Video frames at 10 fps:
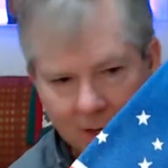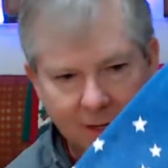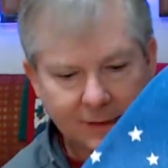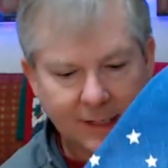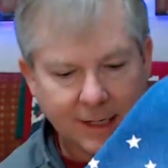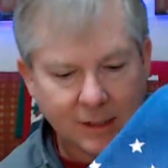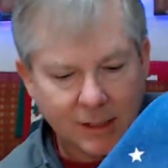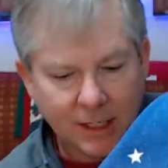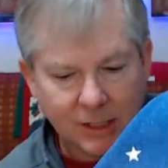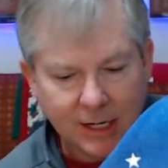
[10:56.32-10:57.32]
the BSA
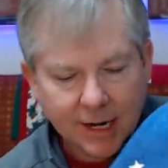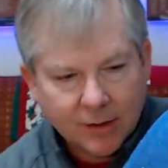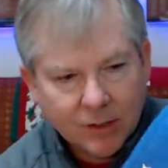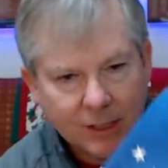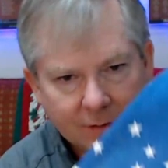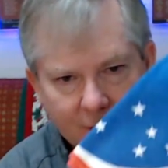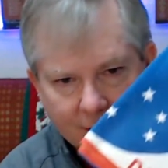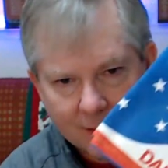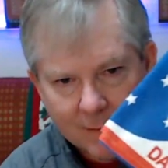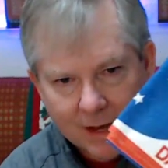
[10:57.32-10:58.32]
contingent neckerchief
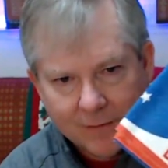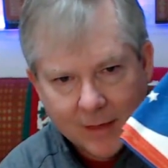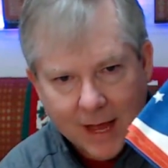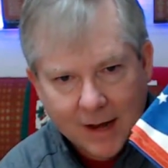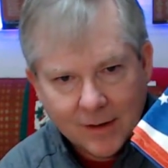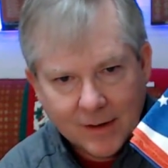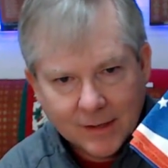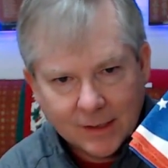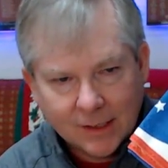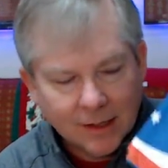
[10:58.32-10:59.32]
that they made for that. You
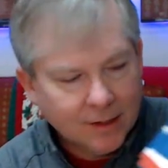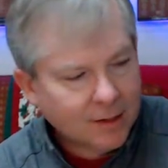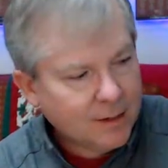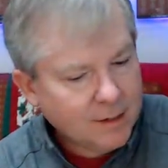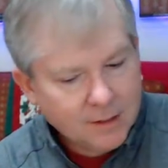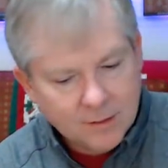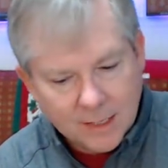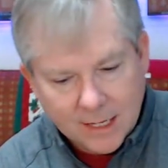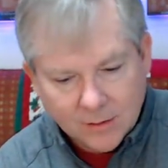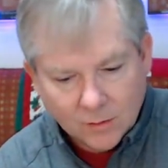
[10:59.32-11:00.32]
can see the
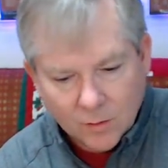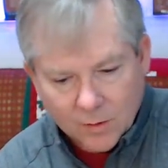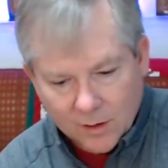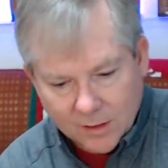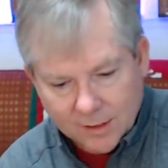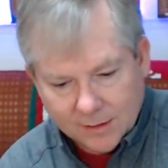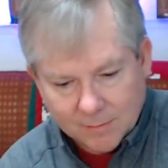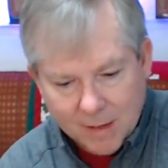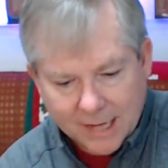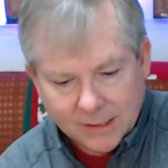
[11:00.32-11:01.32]
eagle going on.
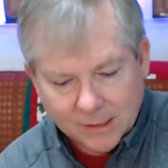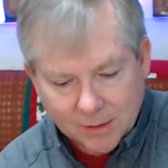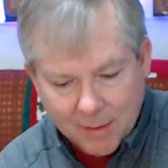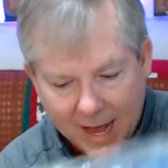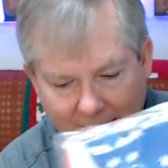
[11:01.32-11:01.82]
This matches the